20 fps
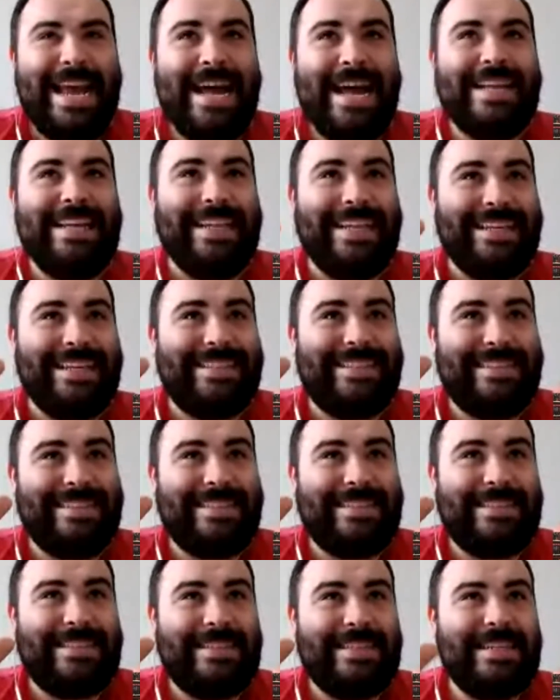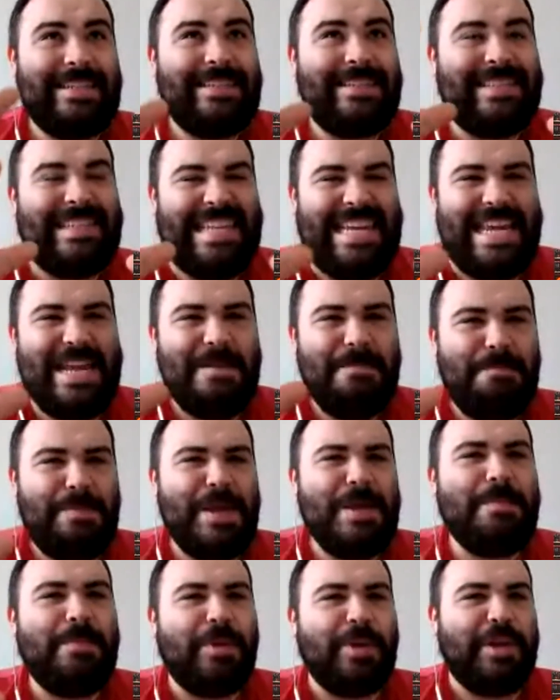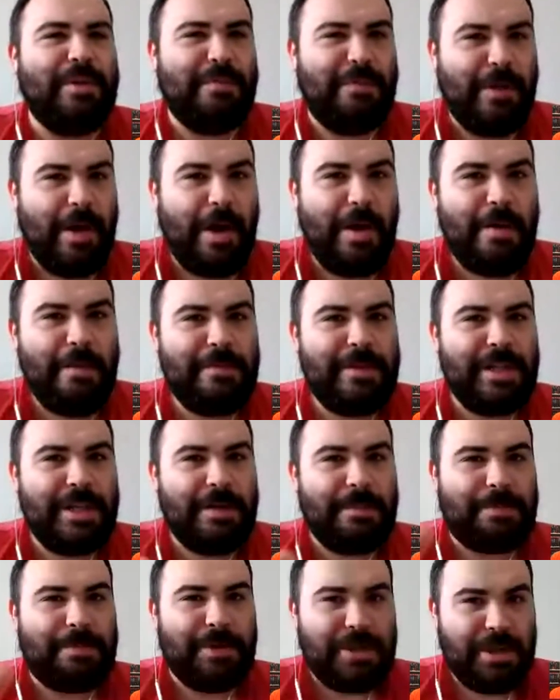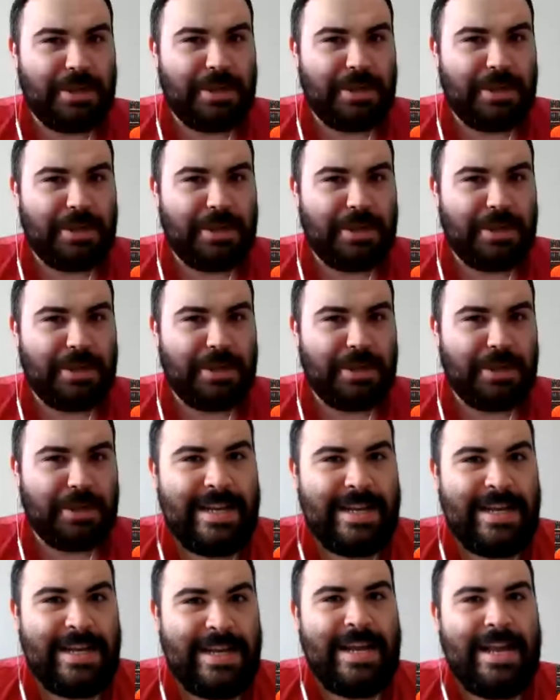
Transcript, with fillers: had like 16 people involved in the production of it.